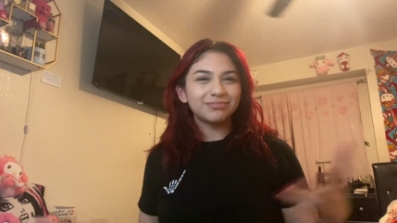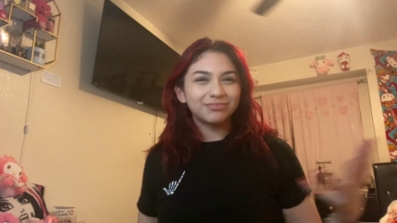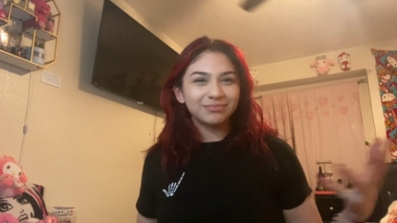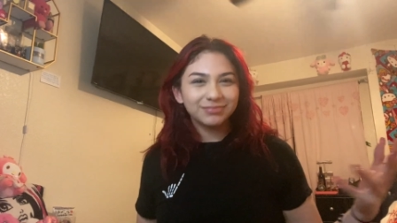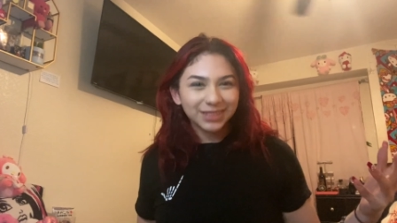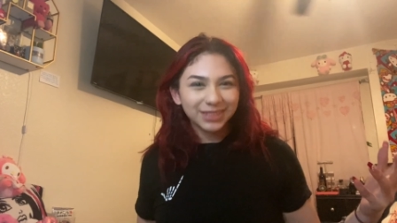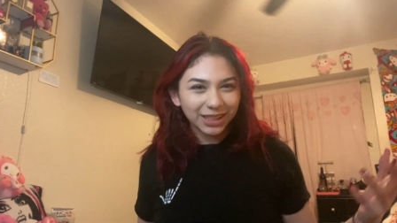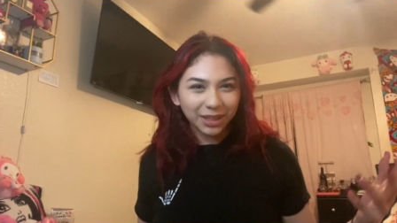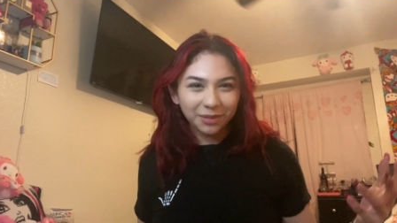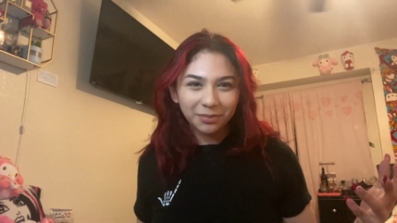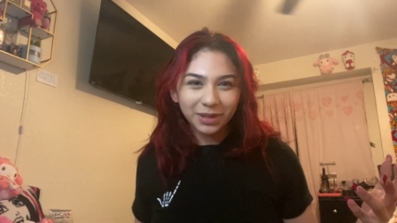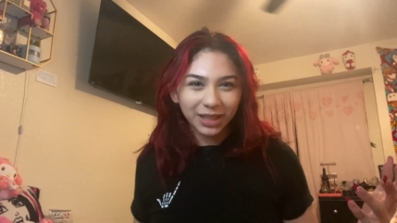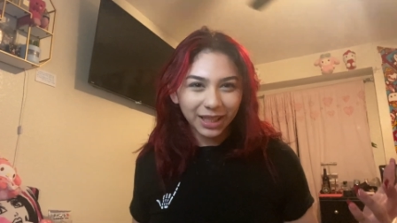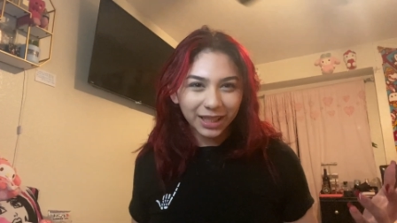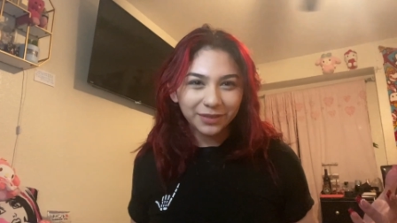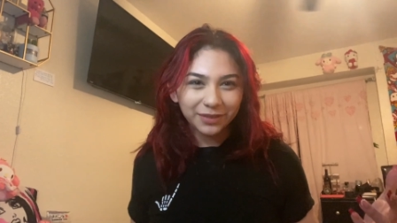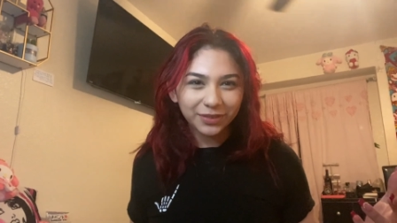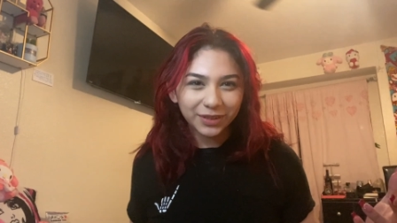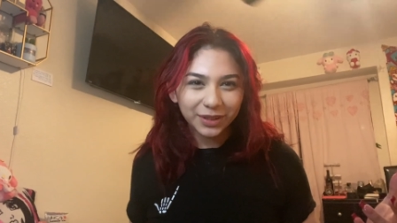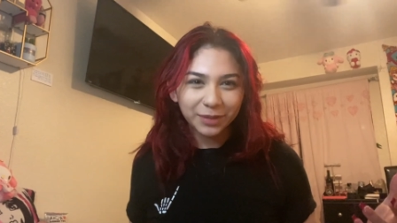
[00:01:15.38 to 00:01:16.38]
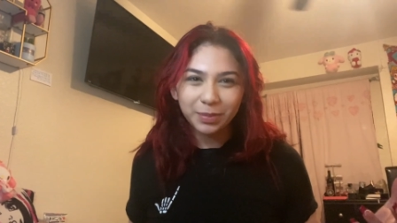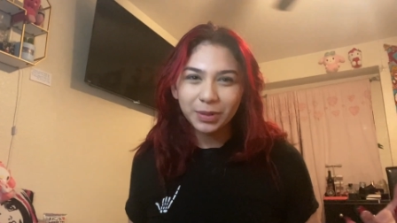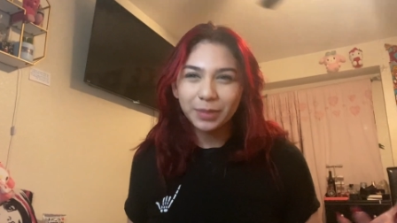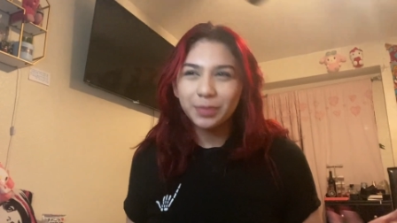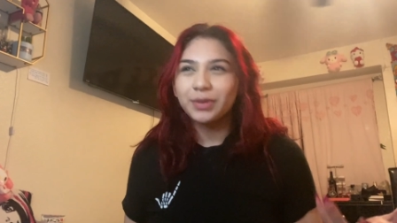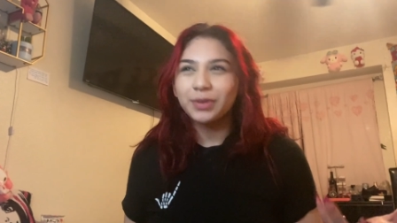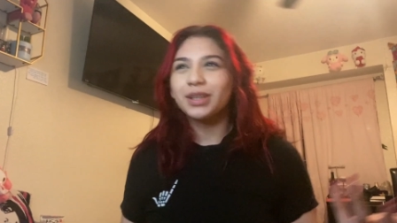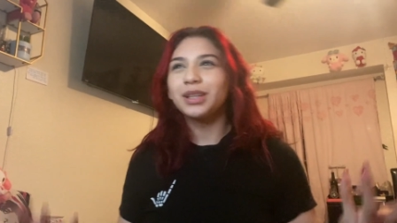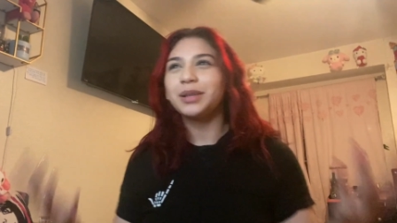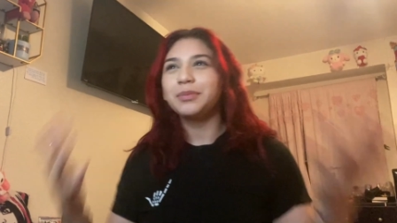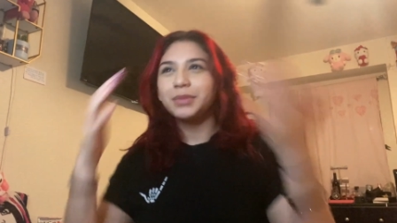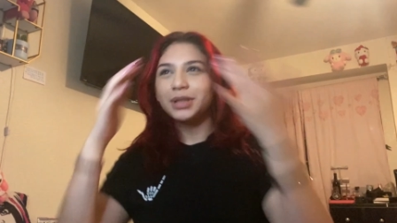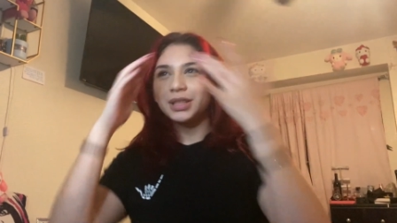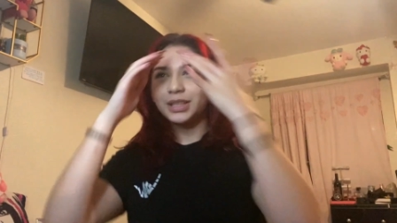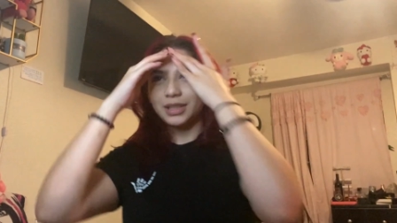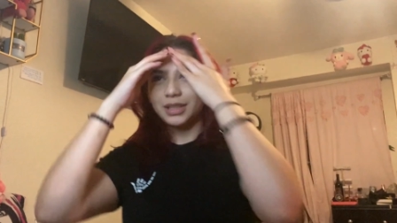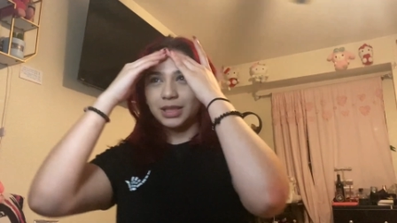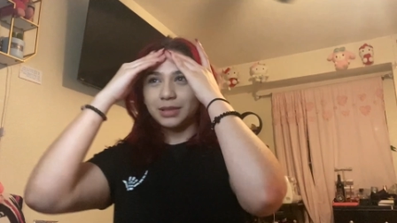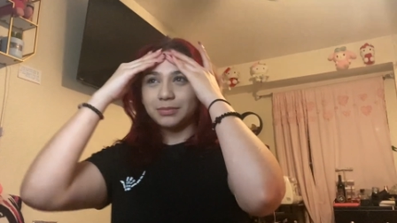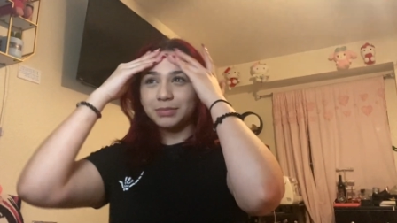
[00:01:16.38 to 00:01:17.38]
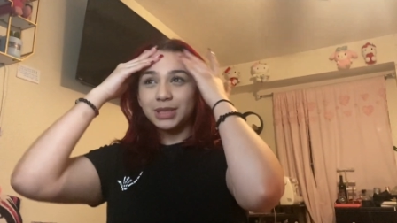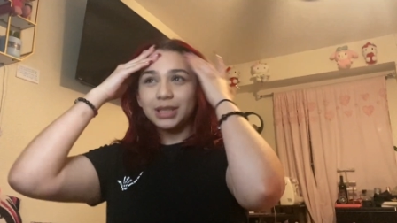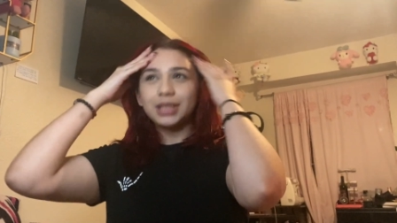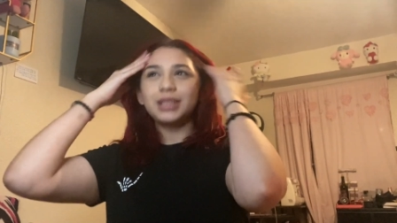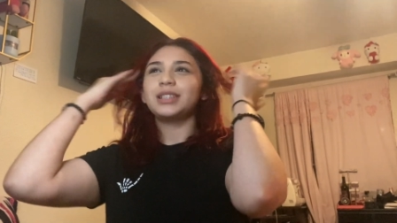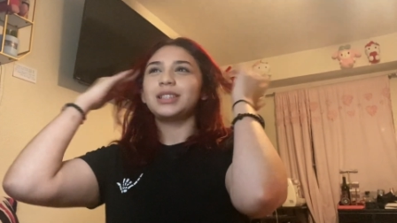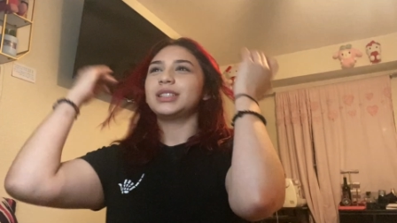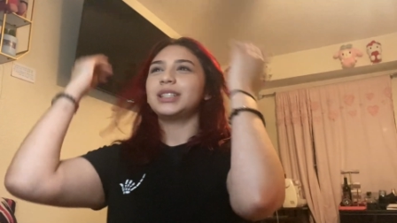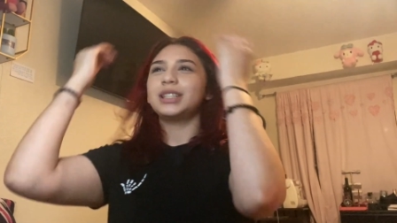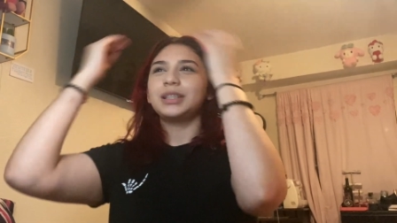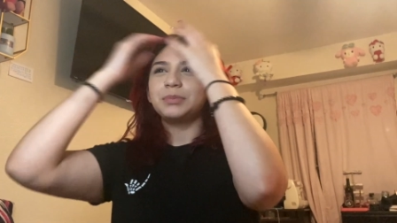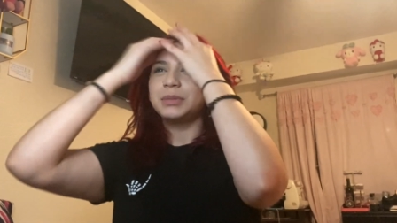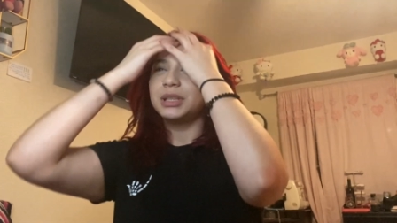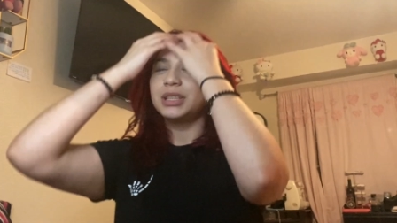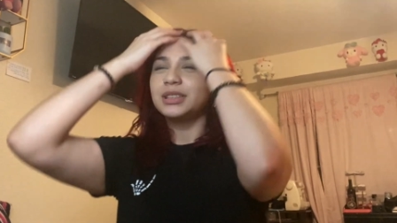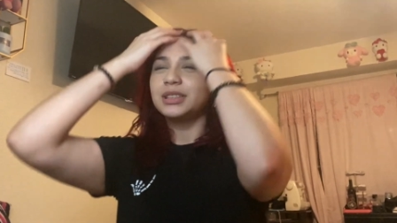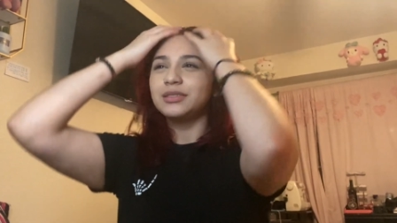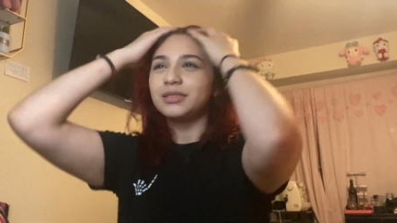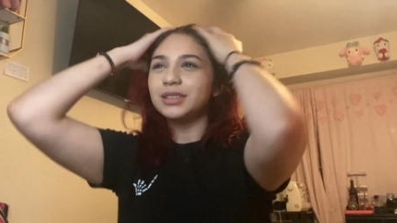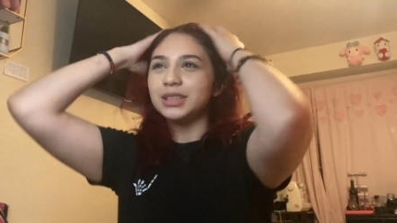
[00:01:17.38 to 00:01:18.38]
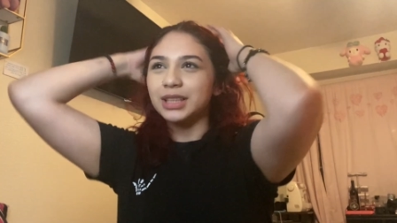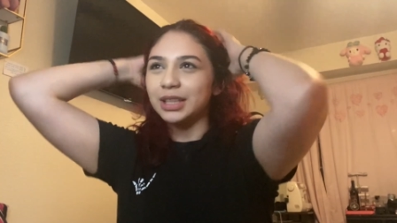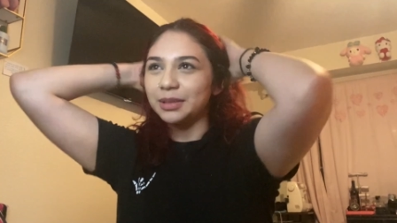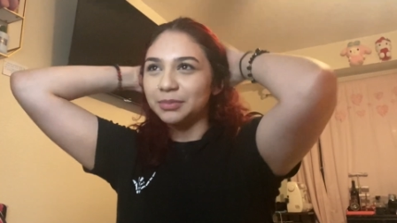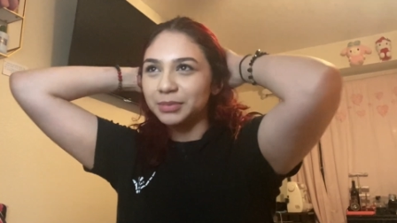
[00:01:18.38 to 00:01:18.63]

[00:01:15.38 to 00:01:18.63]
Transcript: Some light for the people. Come on now. I'm telling you, I'm not doing that